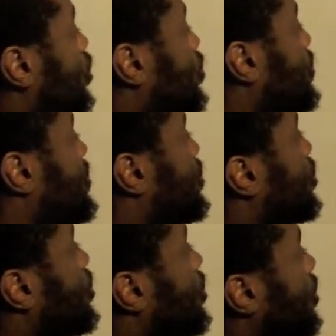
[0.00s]
do is
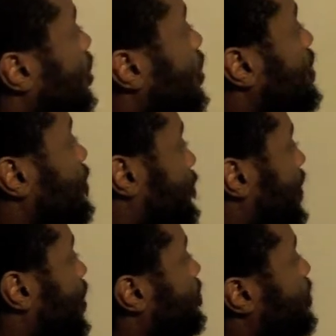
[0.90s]
to
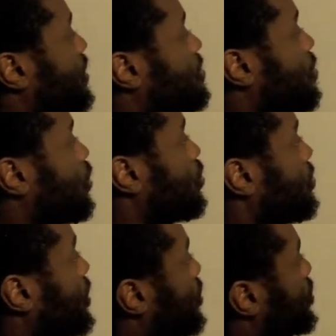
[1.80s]
develop this
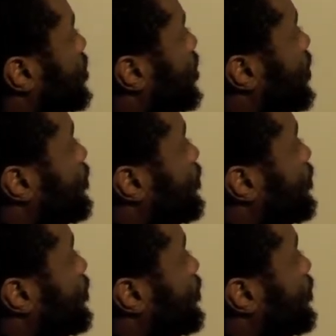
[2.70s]
model because